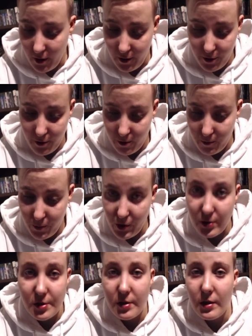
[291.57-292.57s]

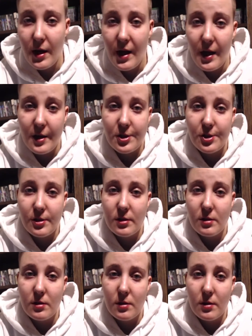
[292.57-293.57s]
third-person
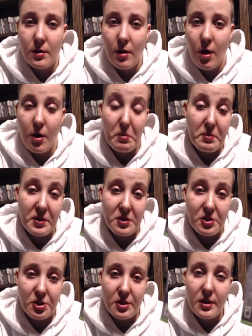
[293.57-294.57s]
action
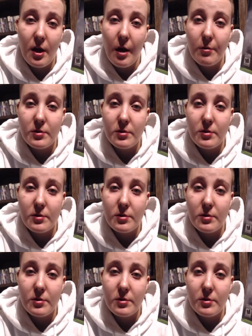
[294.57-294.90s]
RPG, I would